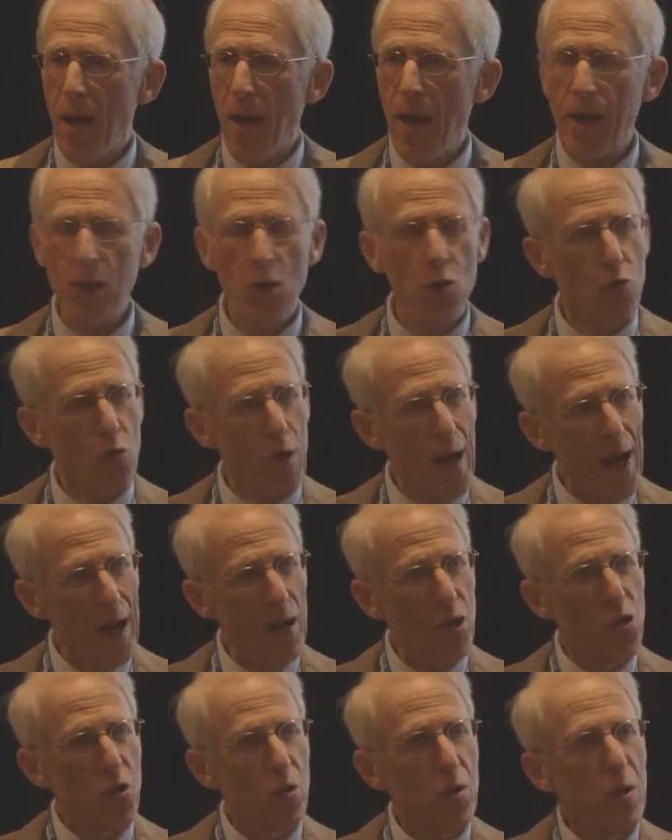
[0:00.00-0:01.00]
and
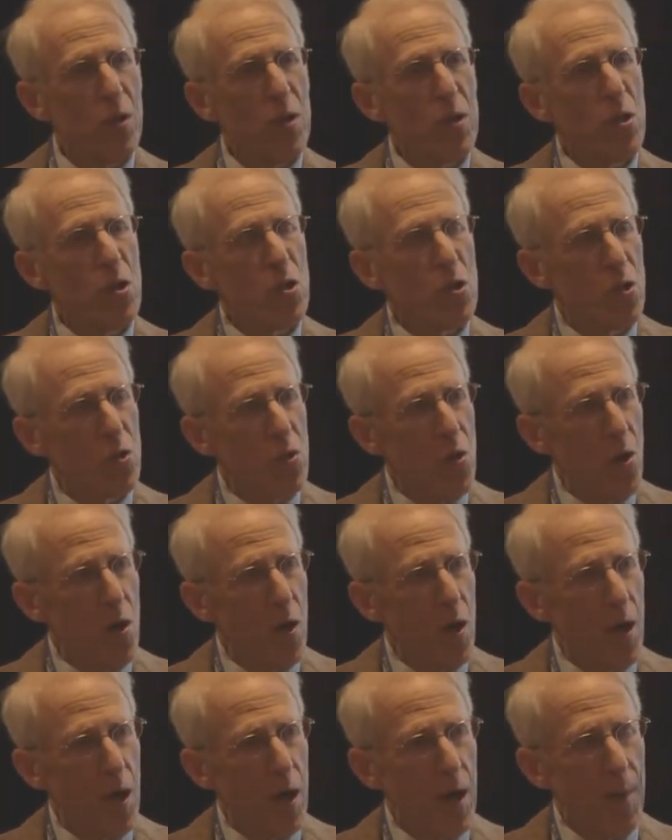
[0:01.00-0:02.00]
gradually
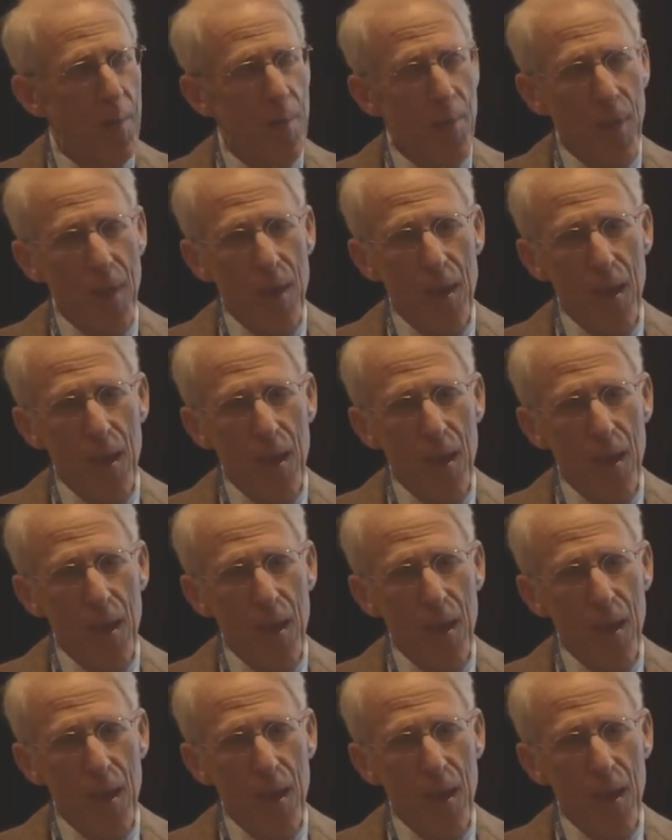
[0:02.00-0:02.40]
saw